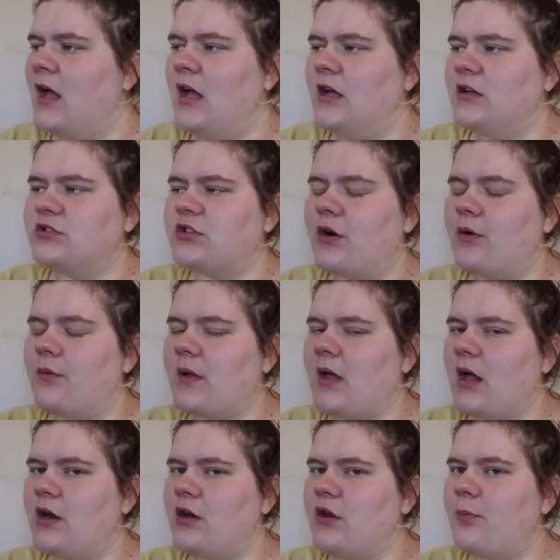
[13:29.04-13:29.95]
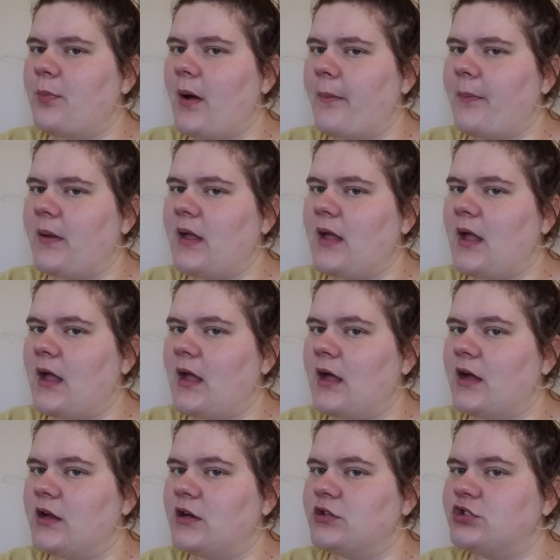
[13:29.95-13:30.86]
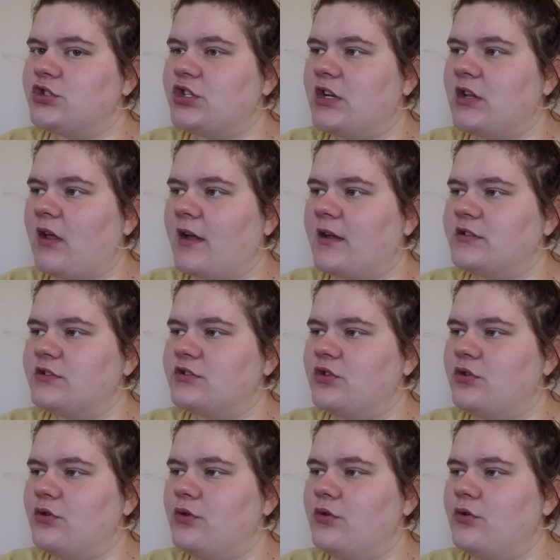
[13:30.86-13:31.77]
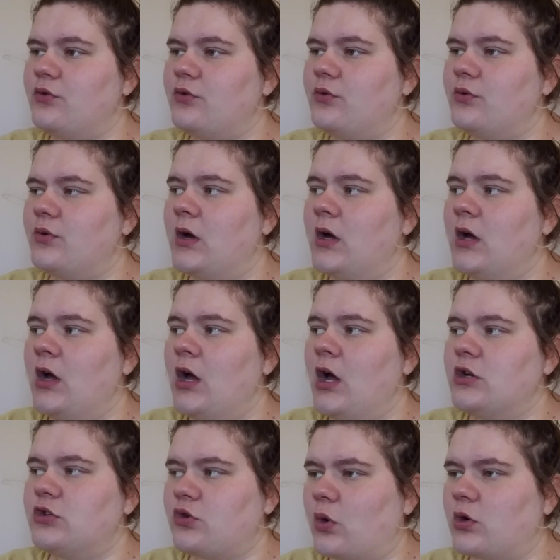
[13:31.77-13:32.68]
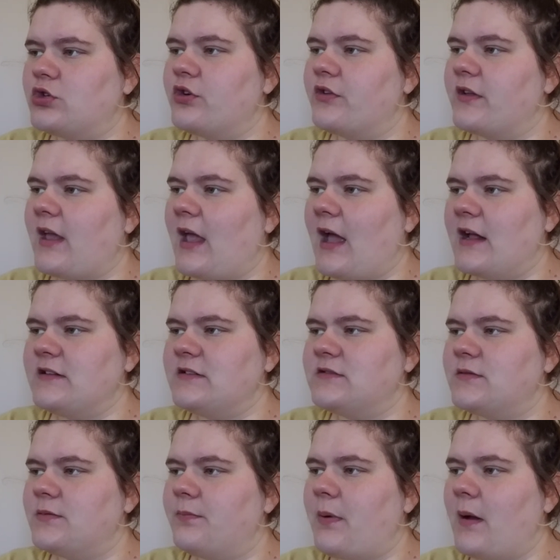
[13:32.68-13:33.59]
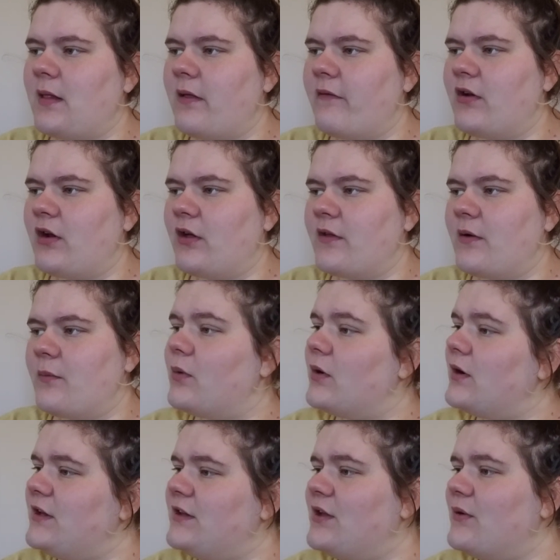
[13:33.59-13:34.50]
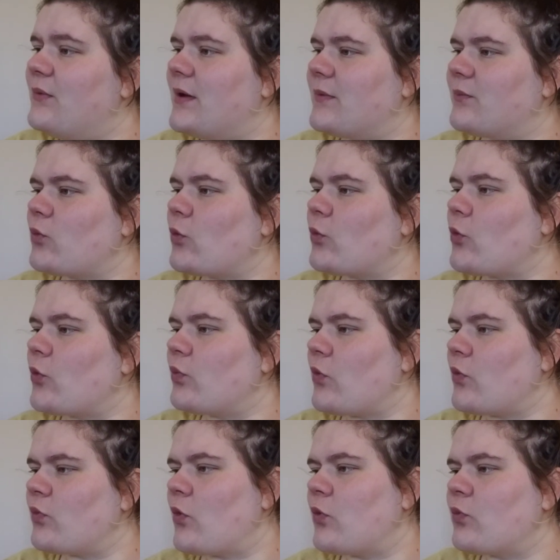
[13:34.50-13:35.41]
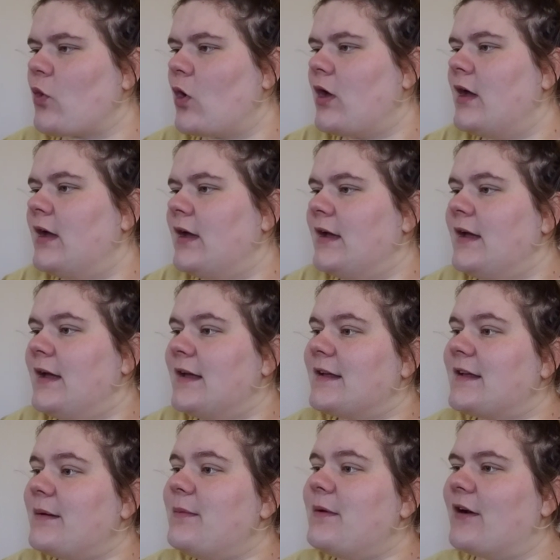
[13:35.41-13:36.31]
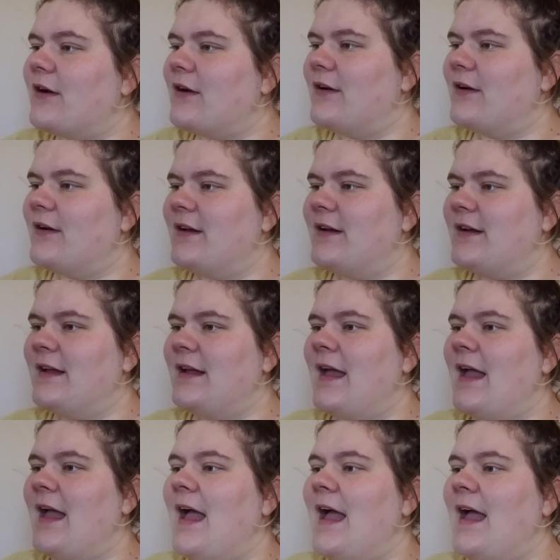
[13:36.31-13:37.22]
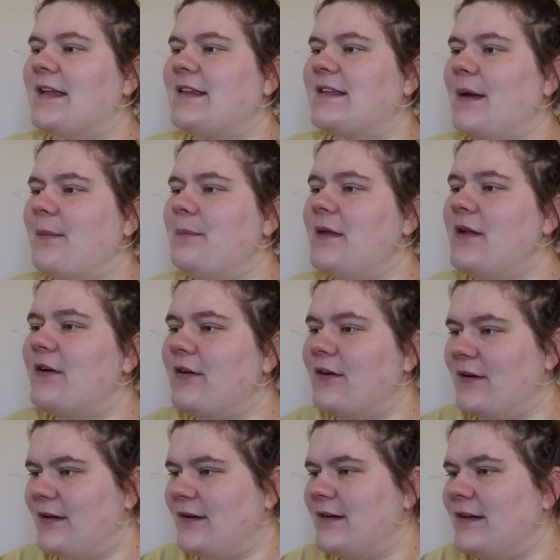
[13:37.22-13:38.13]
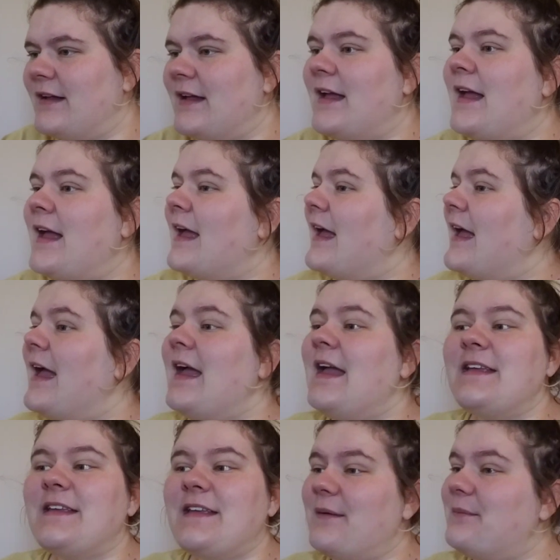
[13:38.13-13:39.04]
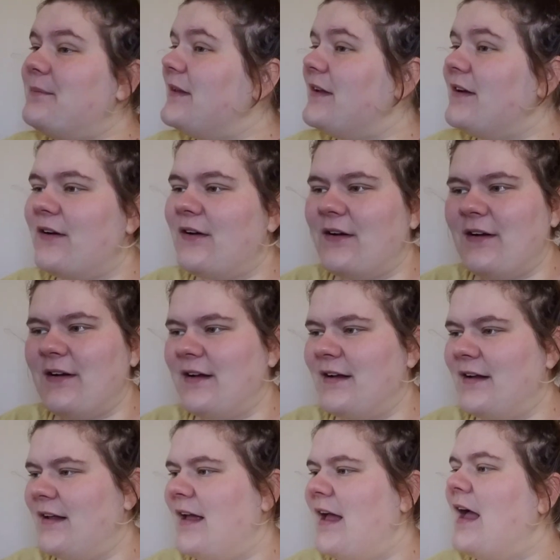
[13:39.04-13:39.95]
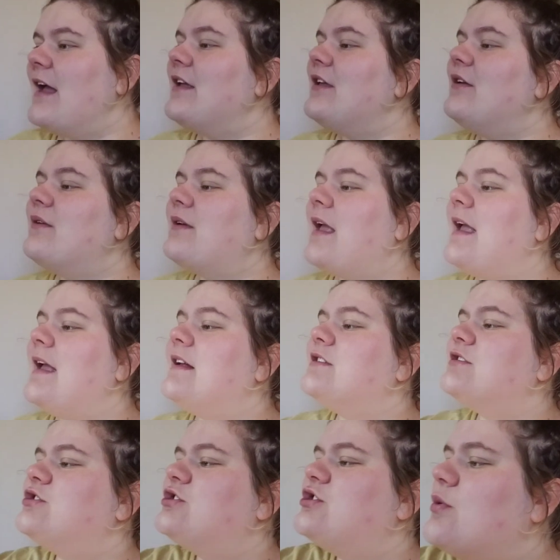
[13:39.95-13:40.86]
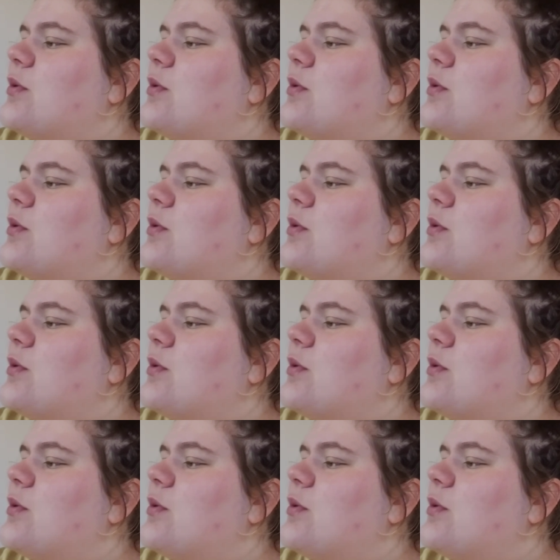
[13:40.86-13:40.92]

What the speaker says: sorry, we got a new puppy and she likes to torture the cats by loving on them. What are you doing? Come here. Come here. Come here. You can't chew